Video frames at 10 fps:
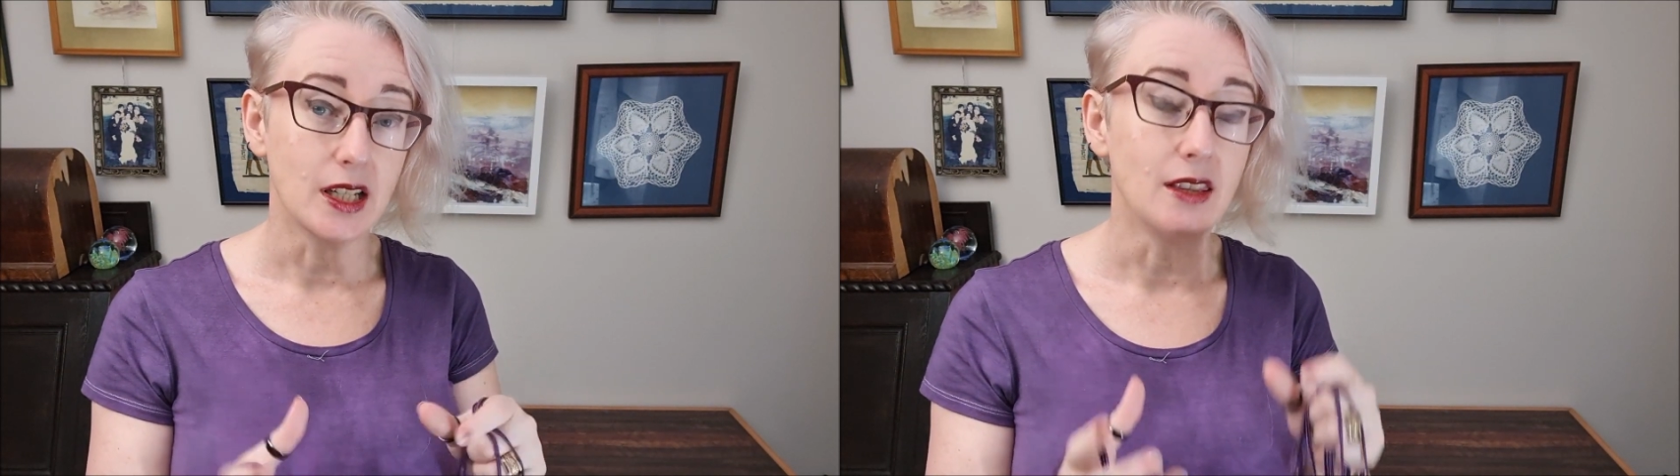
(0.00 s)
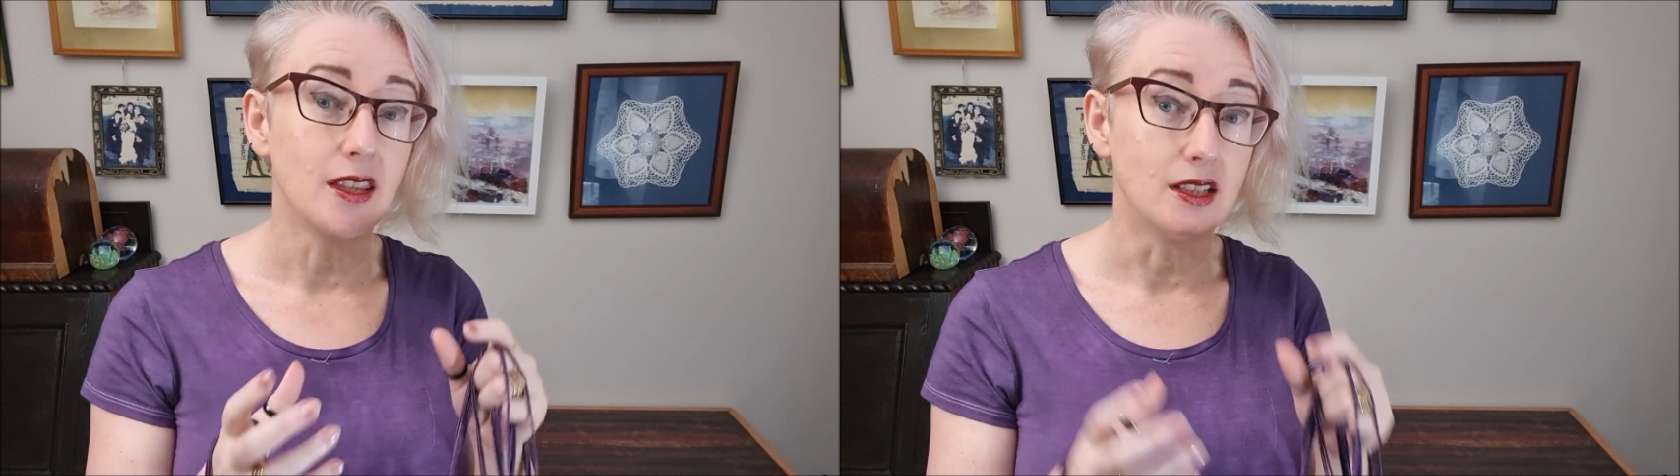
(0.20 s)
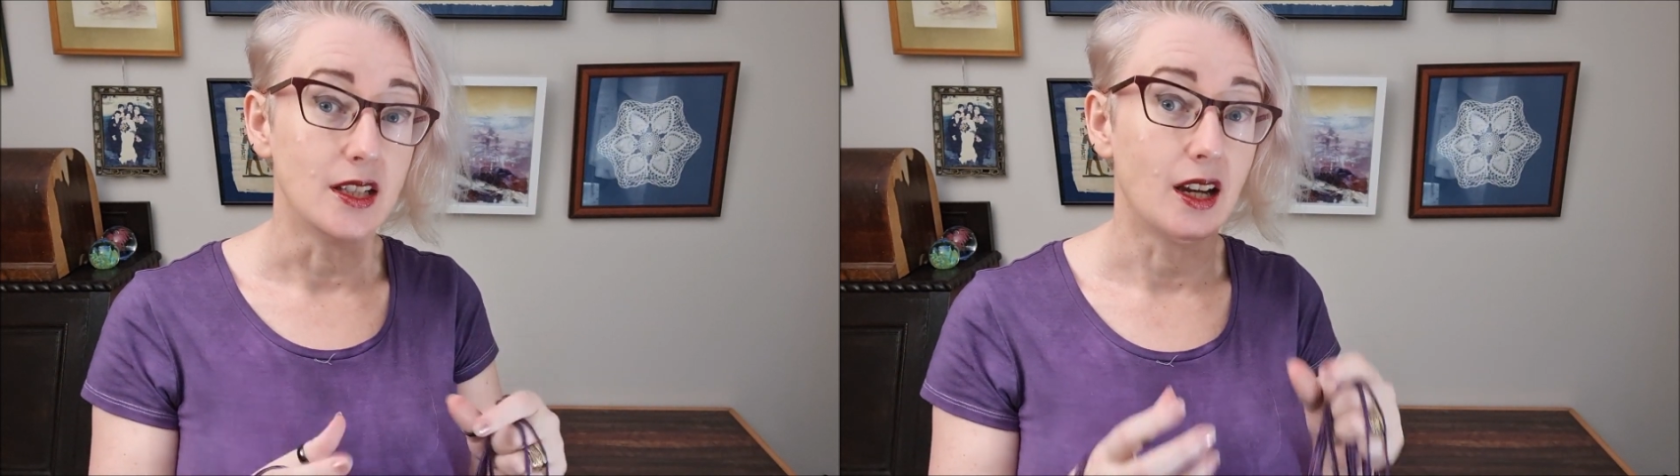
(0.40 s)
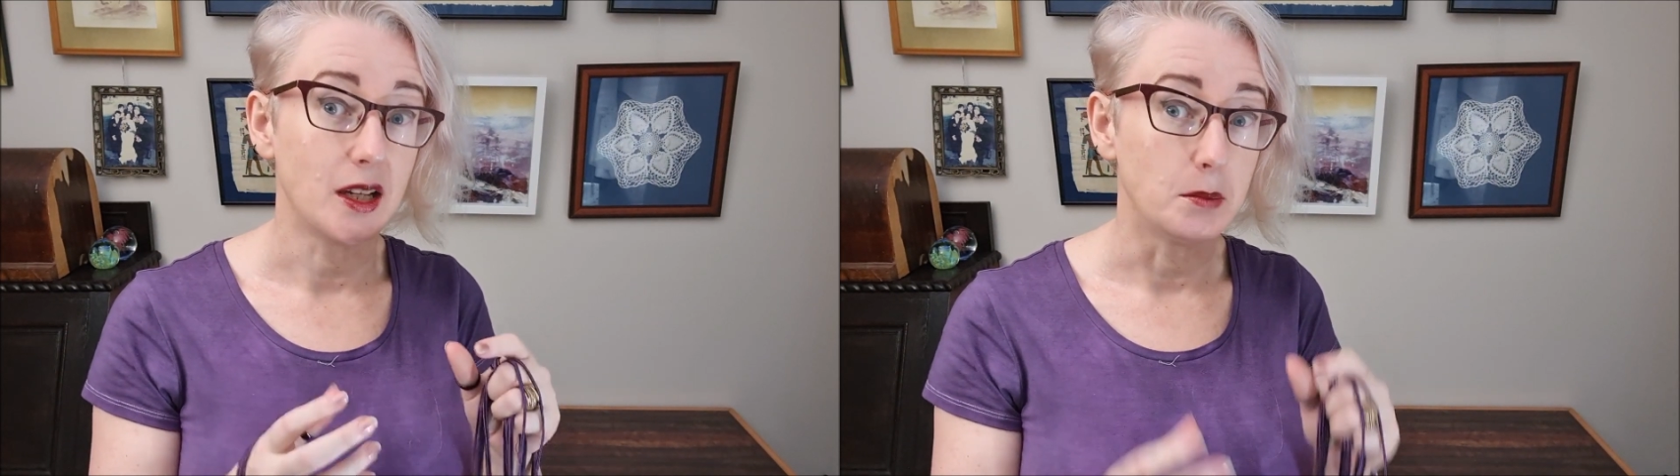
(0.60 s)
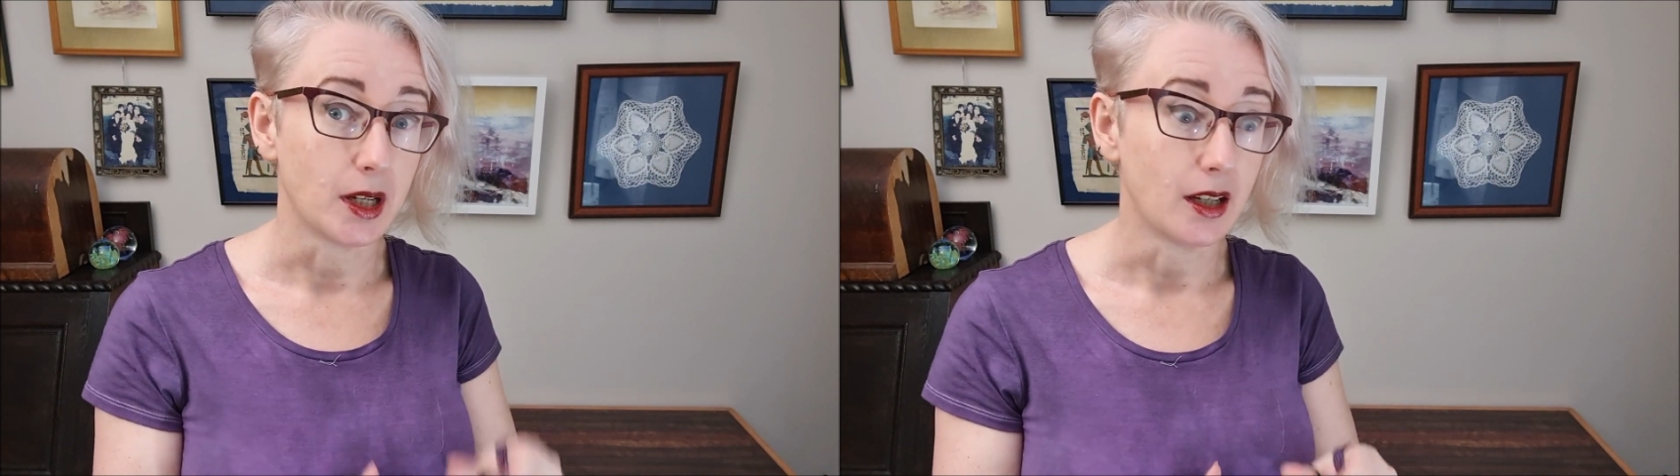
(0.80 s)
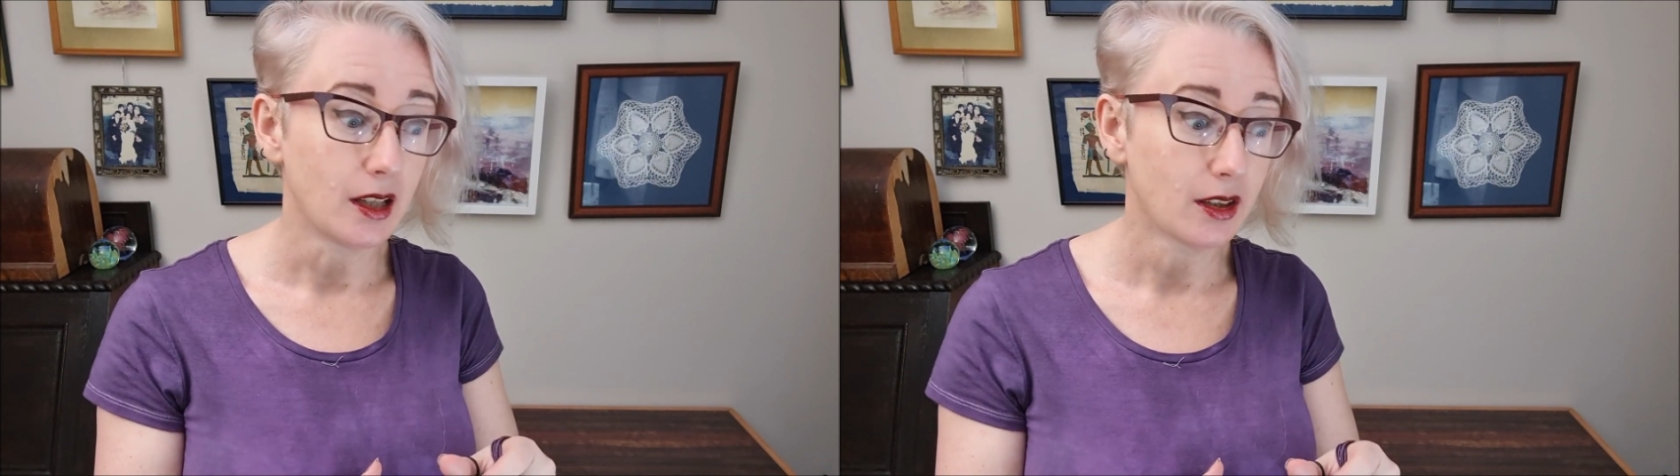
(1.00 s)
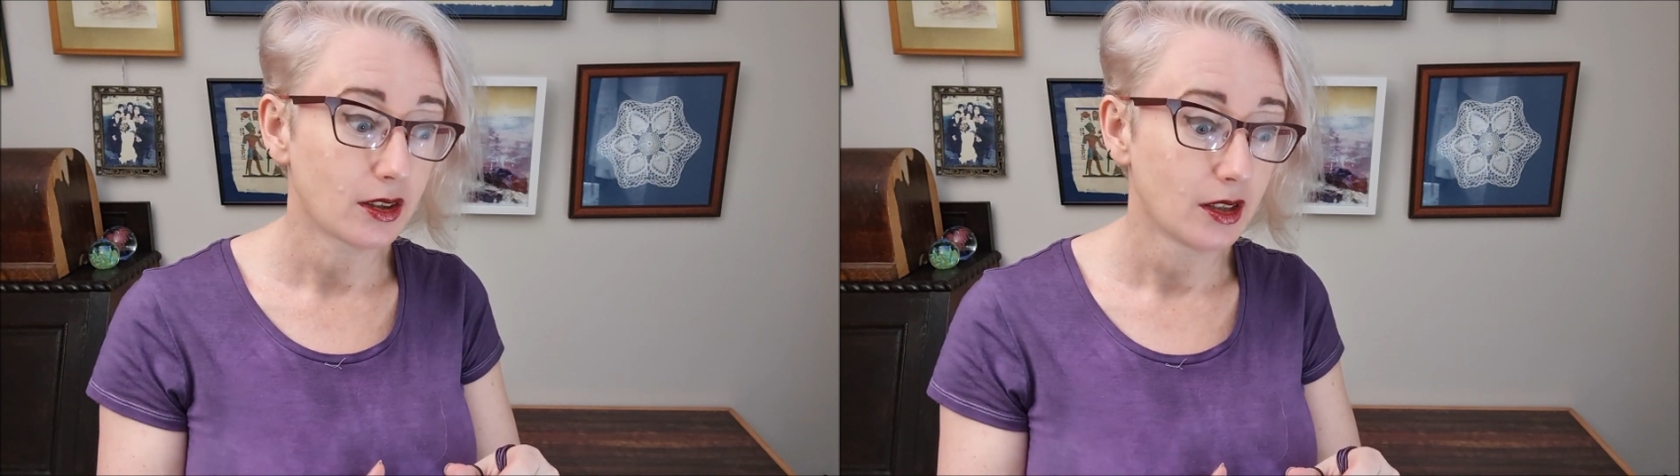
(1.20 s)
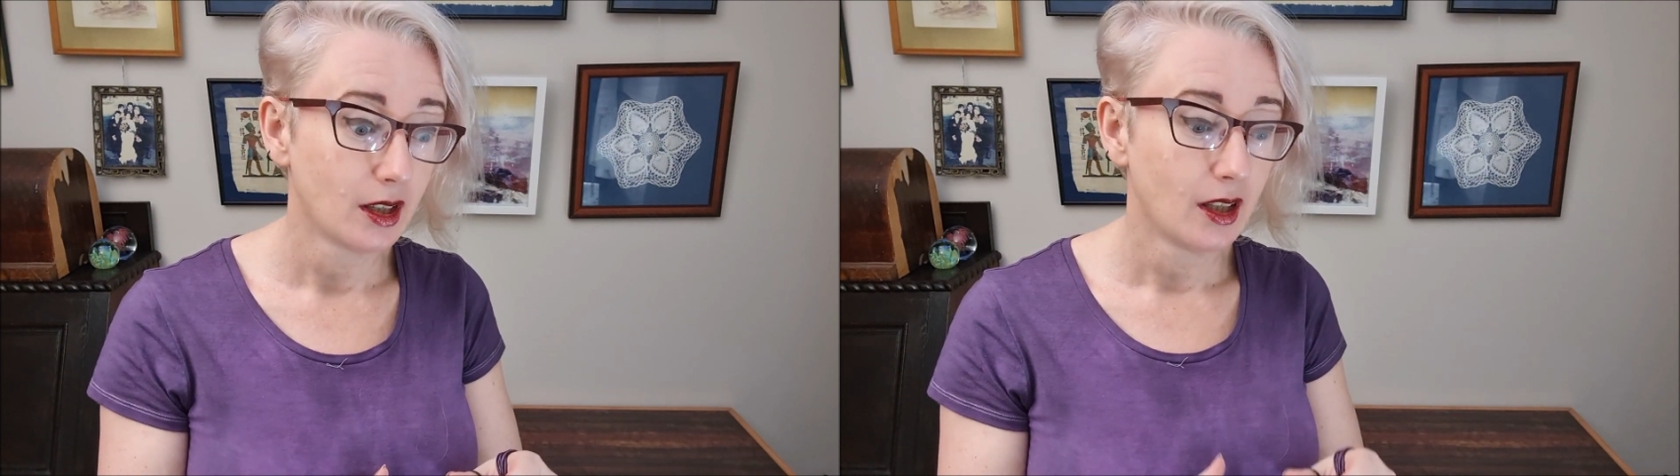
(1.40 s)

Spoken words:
in the dye bath.